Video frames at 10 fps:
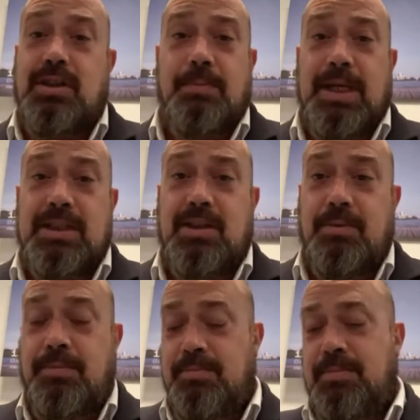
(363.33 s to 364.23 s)
the
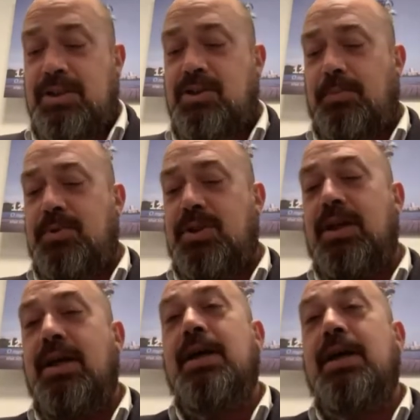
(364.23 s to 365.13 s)
best of, best
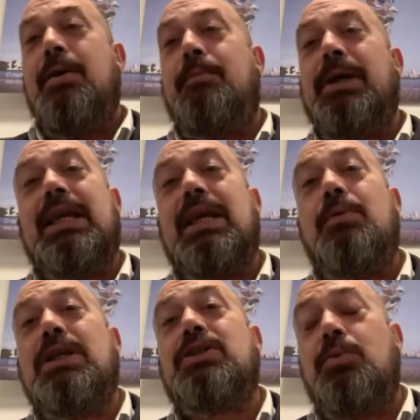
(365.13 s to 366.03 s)
option. But
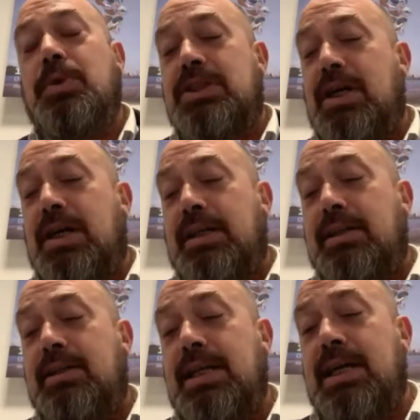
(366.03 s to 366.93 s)
anyway, so we
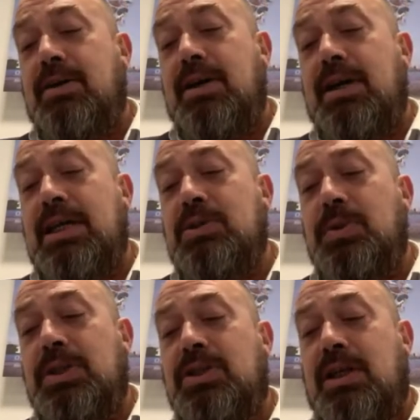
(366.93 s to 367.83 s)
started. Now,
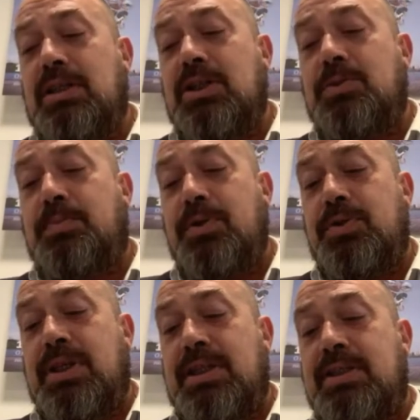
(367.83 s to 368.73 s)
as we start this
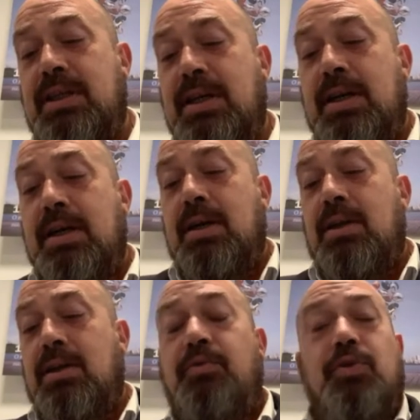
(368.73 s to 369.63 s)
process,
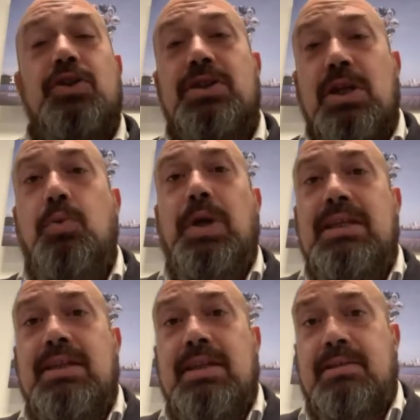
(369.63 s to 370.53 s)
the first thing
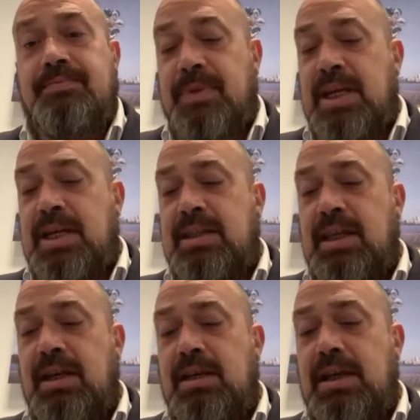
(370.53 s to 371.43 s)
we did, and I
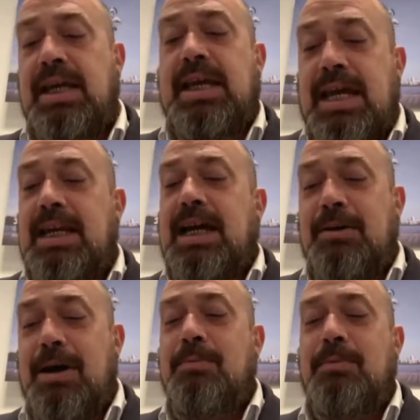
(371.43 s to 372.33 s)
think again,
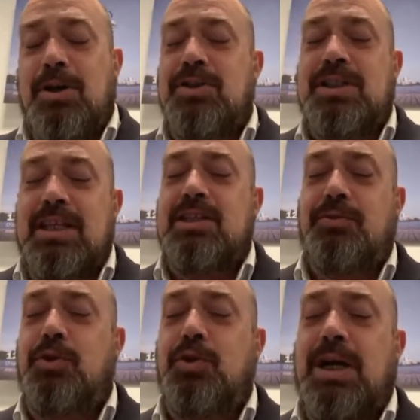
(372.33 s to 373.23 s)
I, am going to say
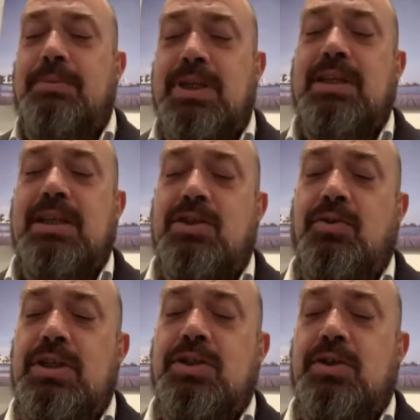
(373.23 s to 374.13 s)
this a few times, and there's
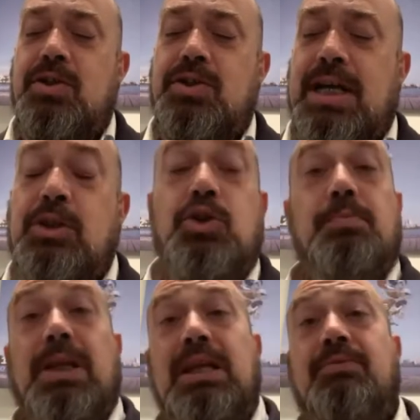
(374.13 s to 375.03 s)
a reason because I
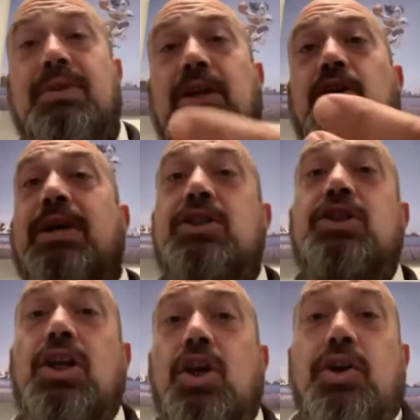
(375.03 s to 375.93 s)
do believe that you
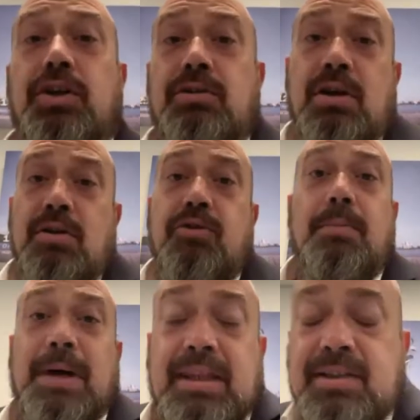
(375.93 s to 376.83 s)
actually learn
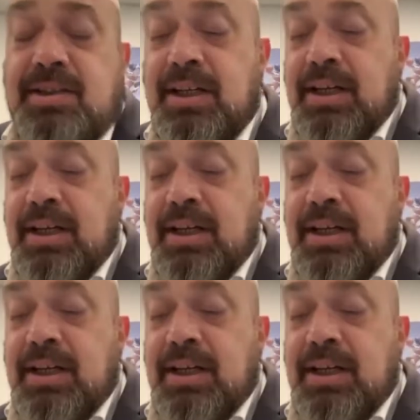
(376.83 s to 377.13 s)
from others.